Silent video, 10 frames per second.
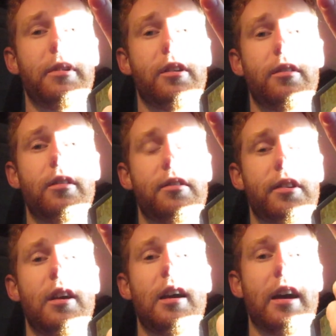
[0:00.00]
wheels
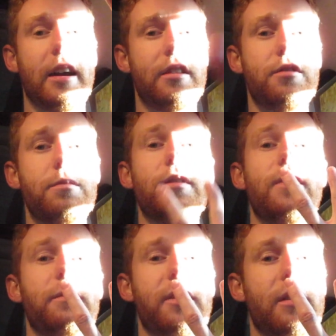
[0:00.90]
and you move
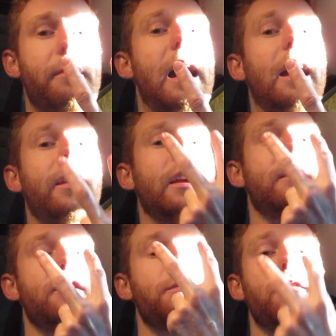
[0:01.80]
them to the back,
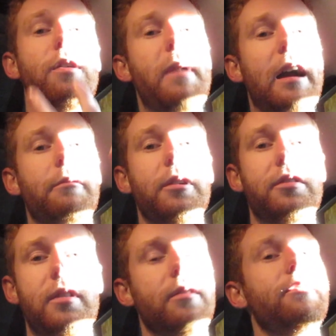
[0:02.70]
and then you move the back wheels
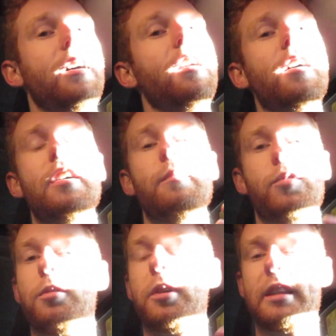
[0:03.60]
to the front.
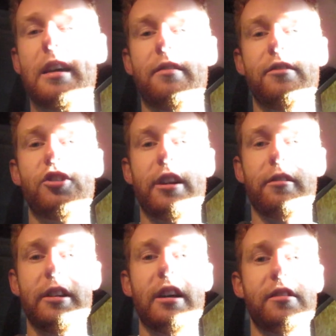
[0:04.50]
So what that
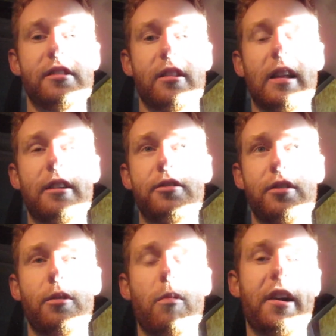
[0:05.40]
generally does is it allows
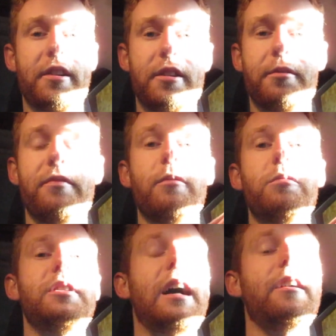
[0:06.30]
you to wear your
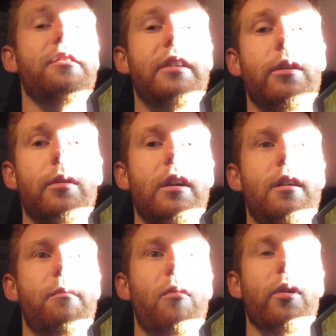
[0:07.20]
tires out
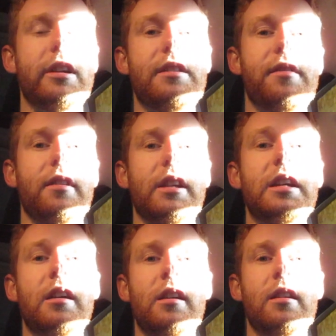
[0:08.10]
more
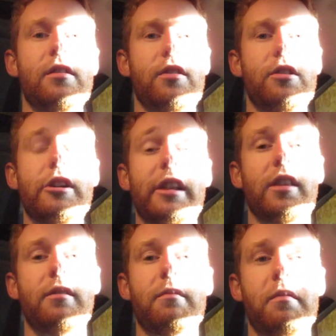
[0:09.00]
evenly, so you get,
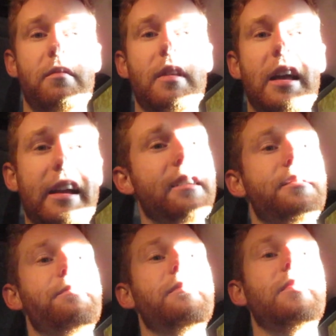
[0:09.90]
I
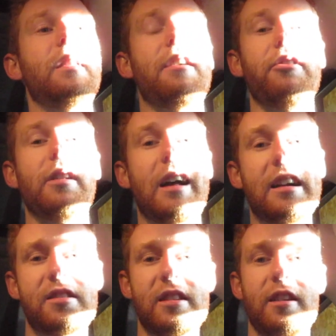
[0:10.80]
guess, every
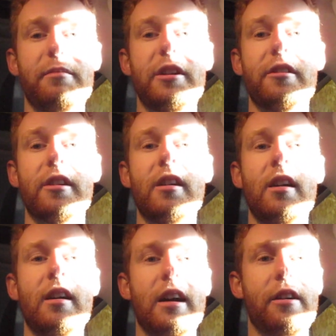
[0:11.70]
last centimeter
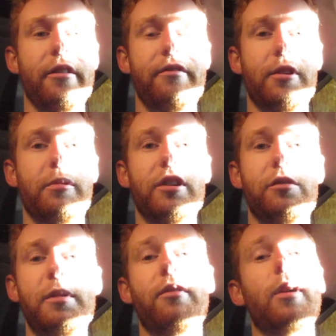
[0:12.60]
out of your
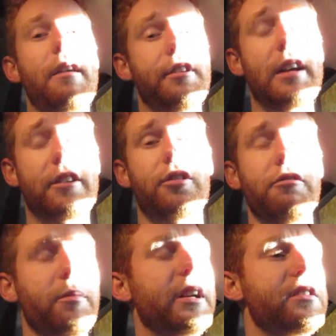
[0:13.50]
wheels before having to
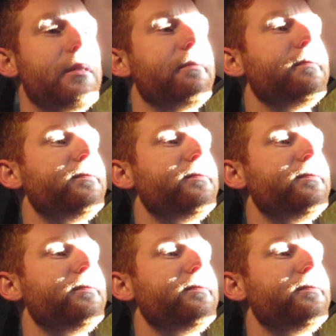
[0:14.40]
actually replace them.